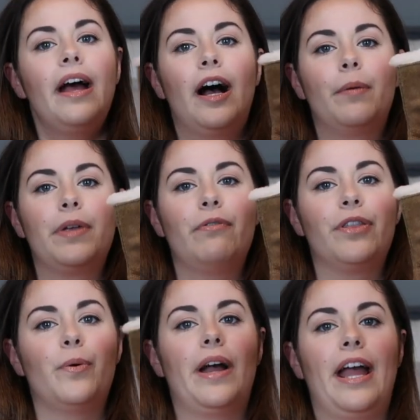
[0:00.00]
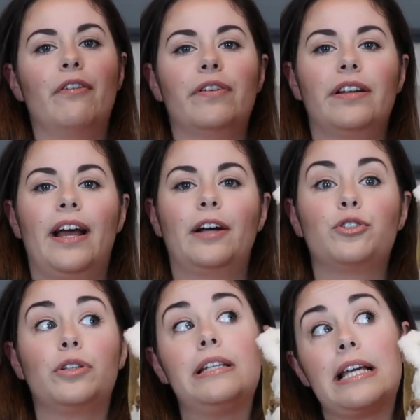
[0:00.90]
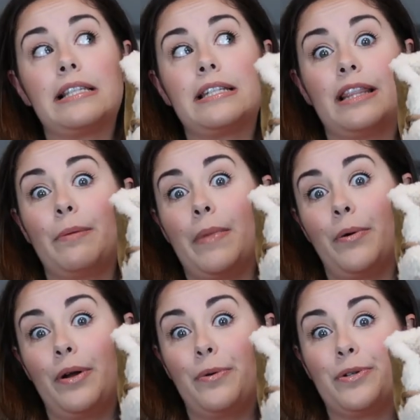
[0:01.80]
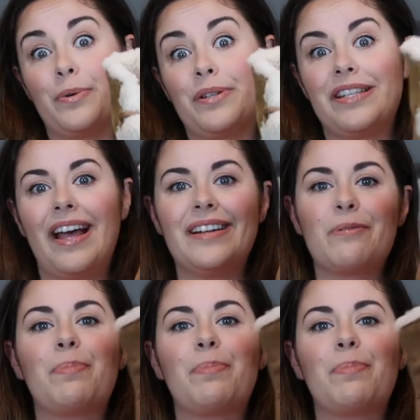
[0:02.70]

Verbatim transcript: um, even though I haven't actually tested them out outdoors yet.